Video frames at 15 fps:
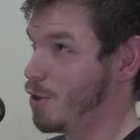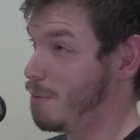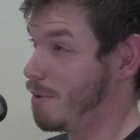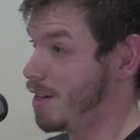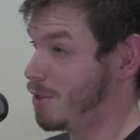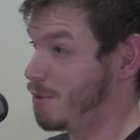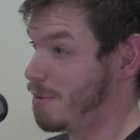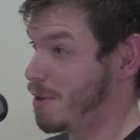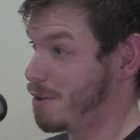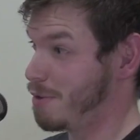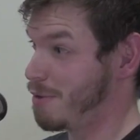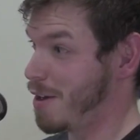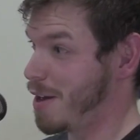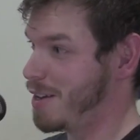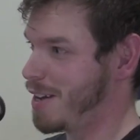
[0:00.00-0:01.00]
2 minutes for me to
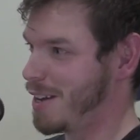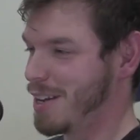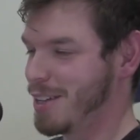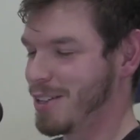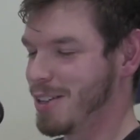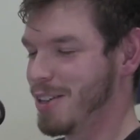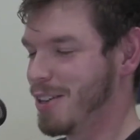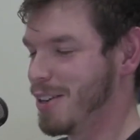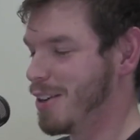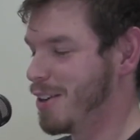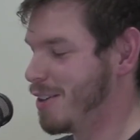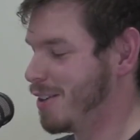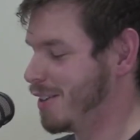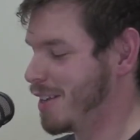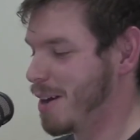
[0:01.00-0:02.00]
find out. It's
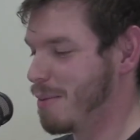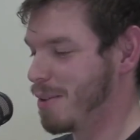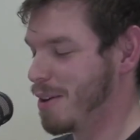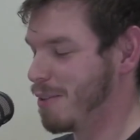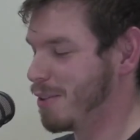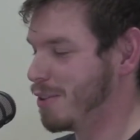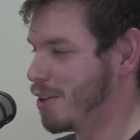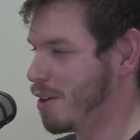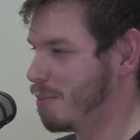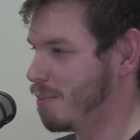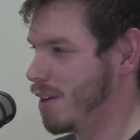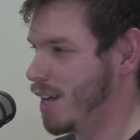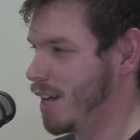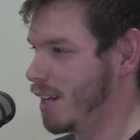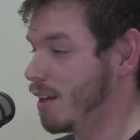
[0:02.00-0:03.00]
not coming off the top of
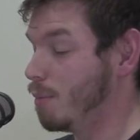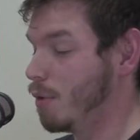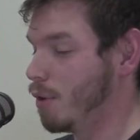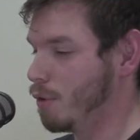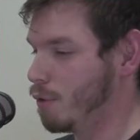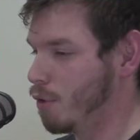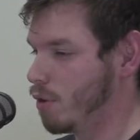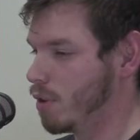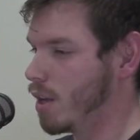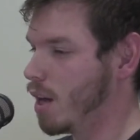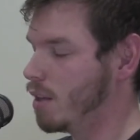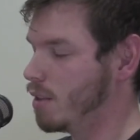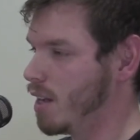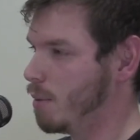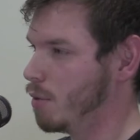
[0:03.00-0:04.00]
my head. But Fourth
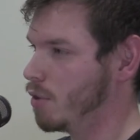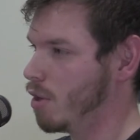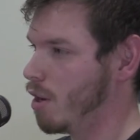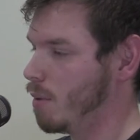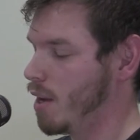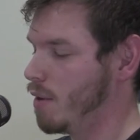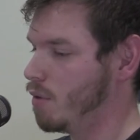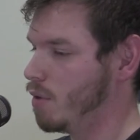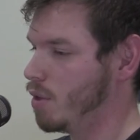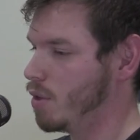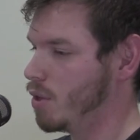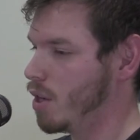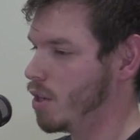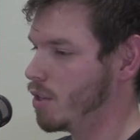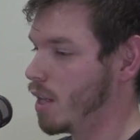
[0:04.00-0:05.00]
Guard Tabletop, if you
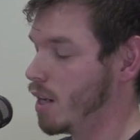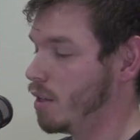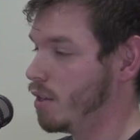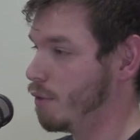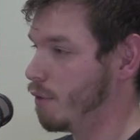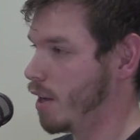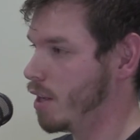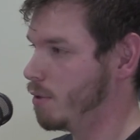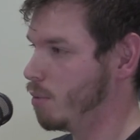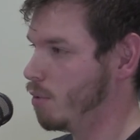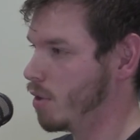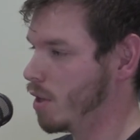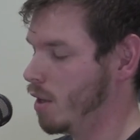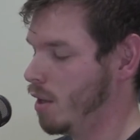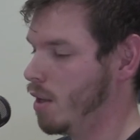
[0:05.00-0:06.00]
search that into Facebook,